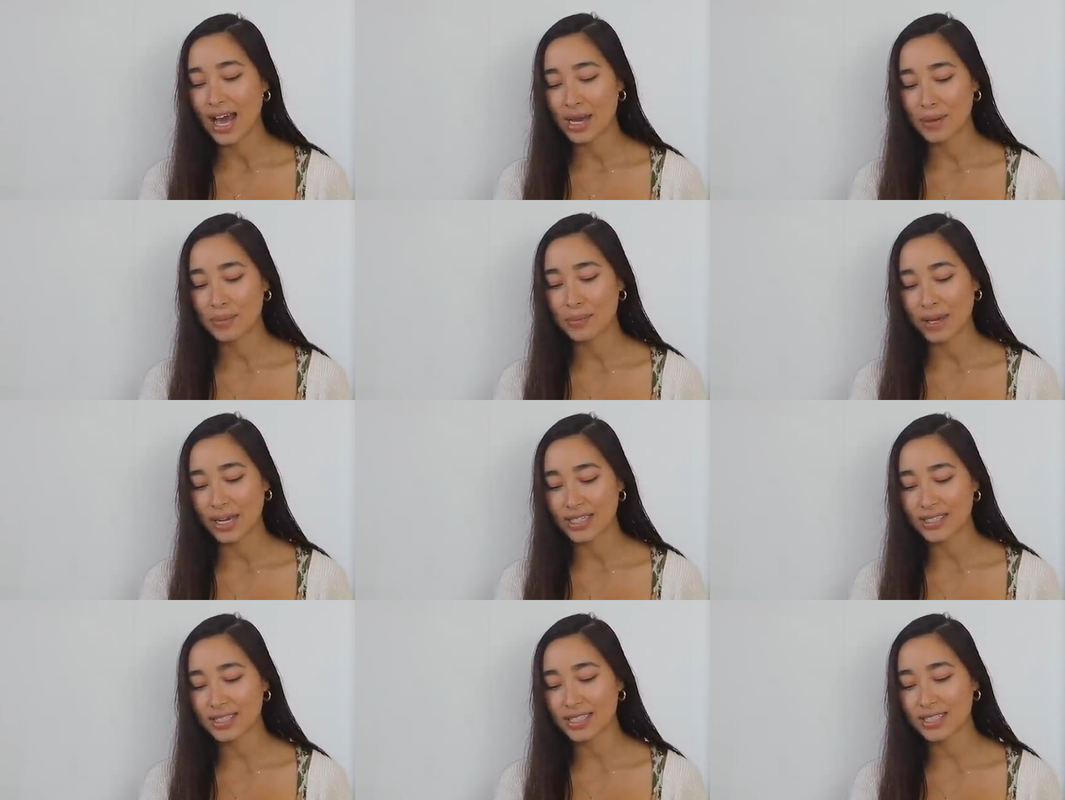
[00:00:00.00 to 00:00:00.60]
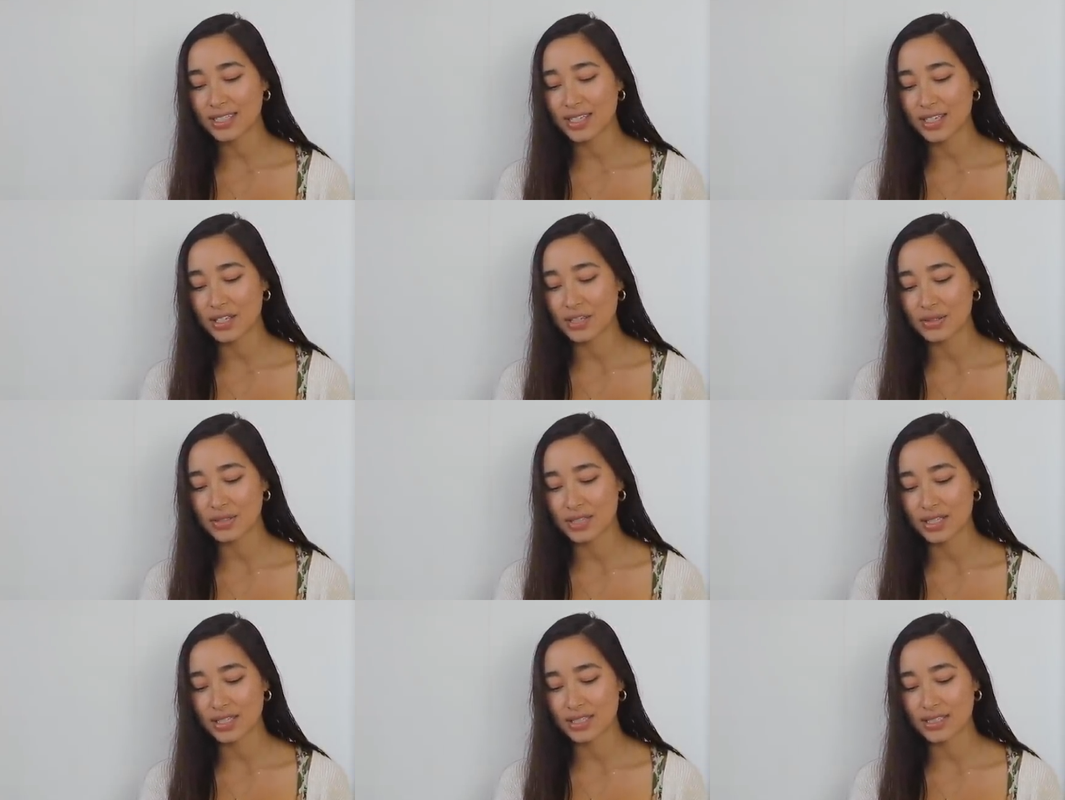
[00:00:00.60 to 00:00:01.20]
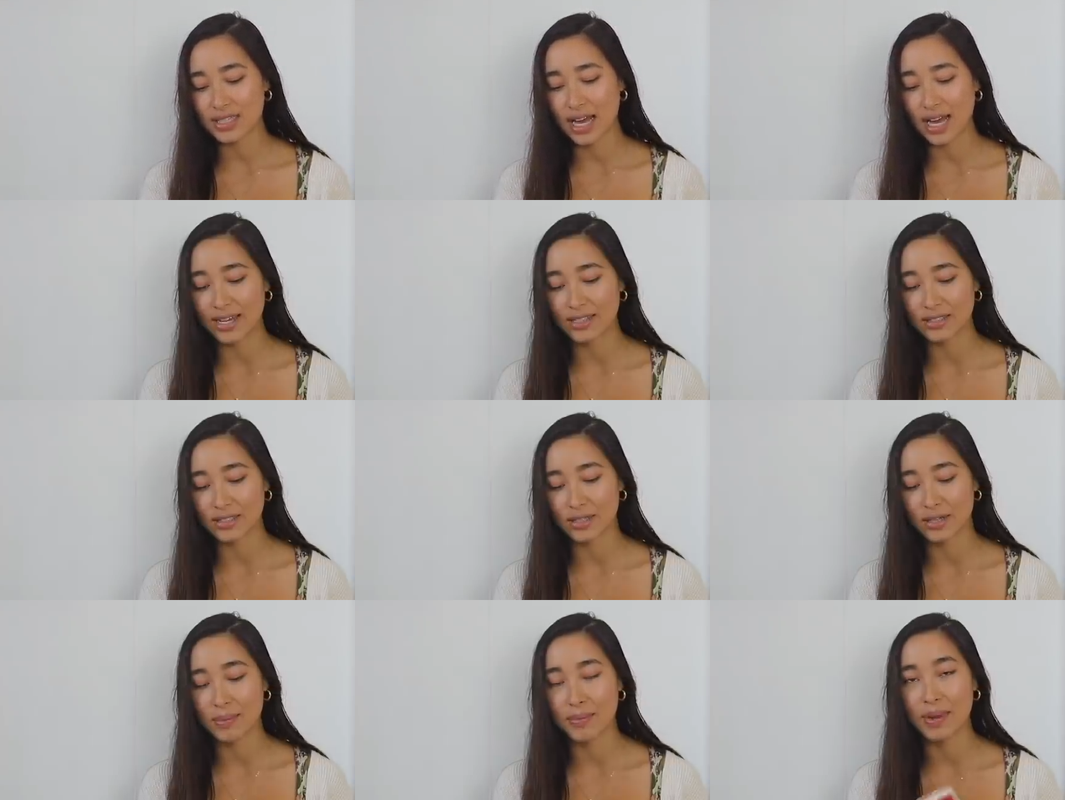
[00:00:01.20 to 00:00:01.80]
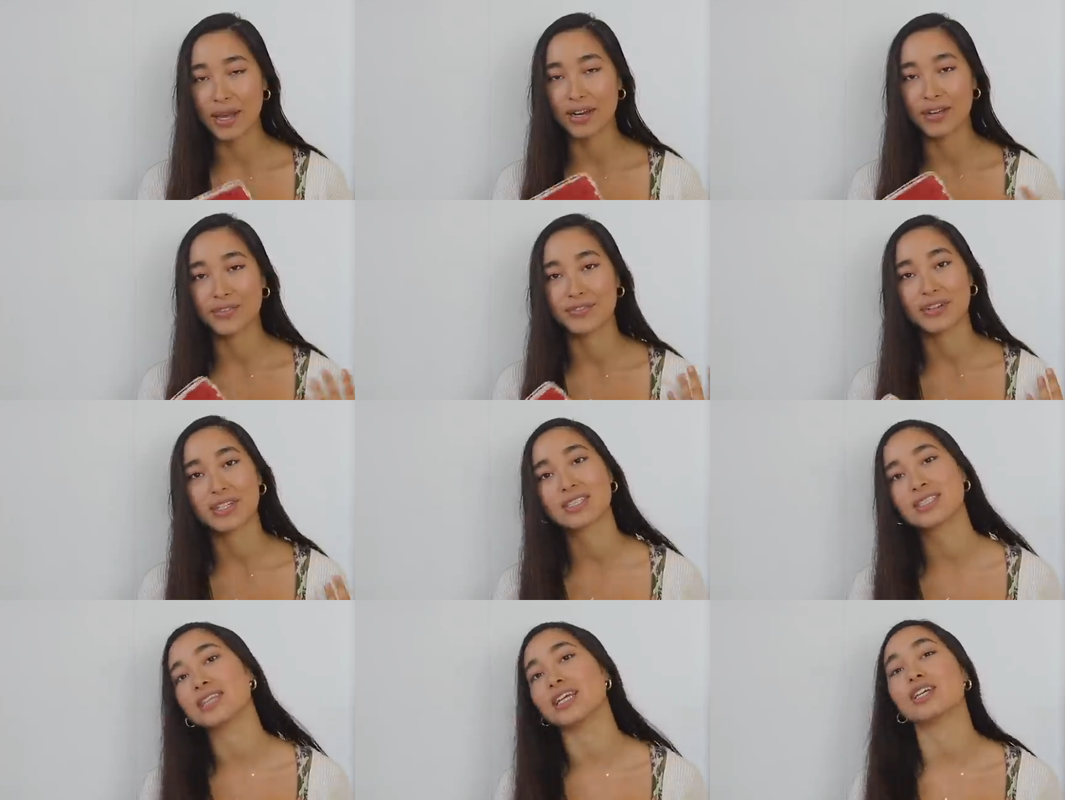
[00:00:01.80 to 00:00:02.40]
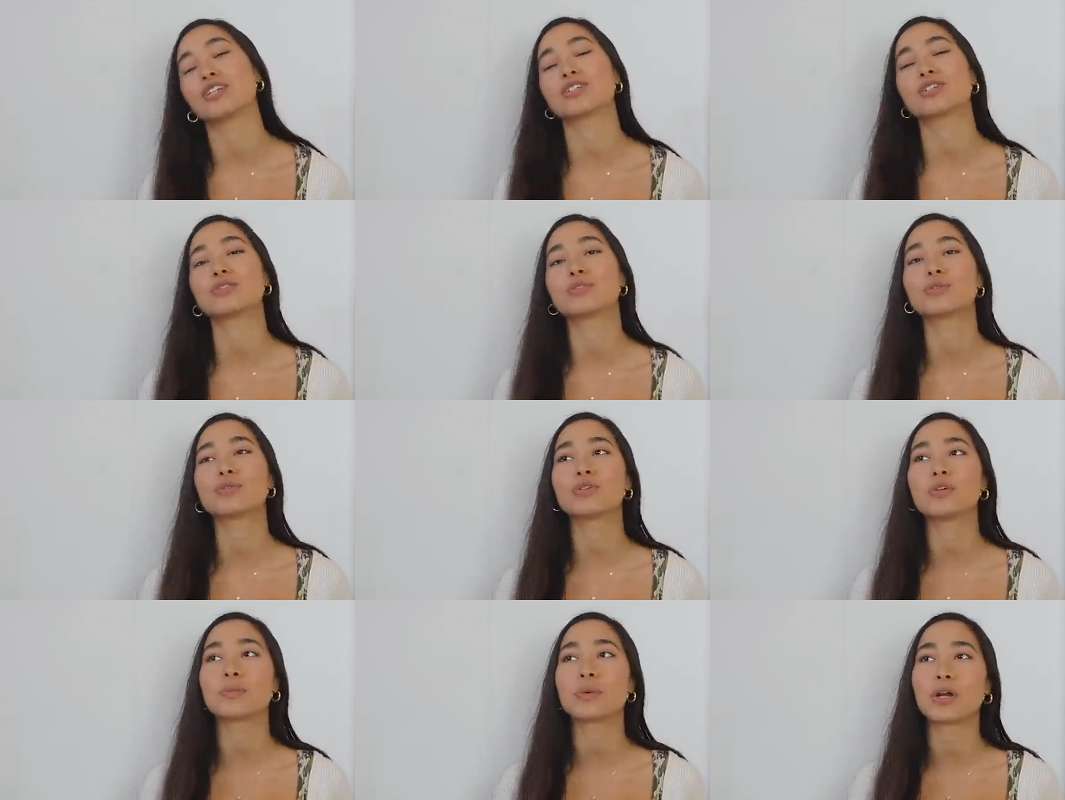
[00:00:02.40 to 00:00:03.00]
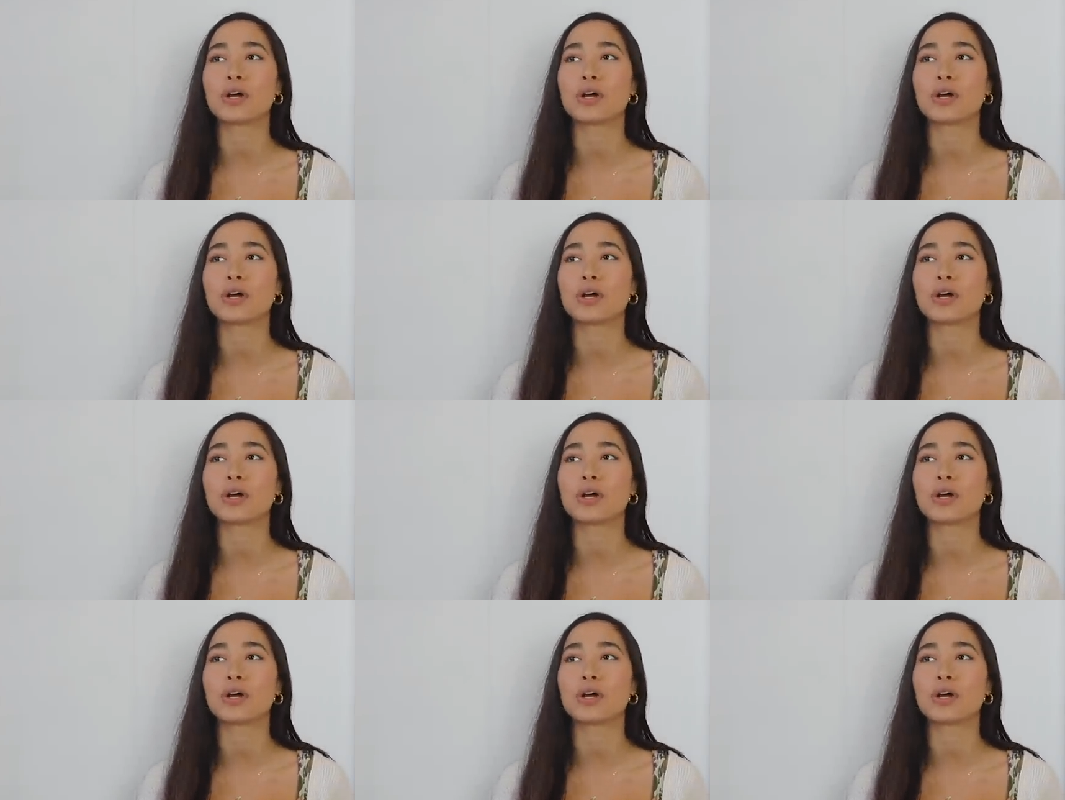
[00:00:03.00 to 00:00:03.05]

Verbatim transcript: I basically use this as a manifestation tool,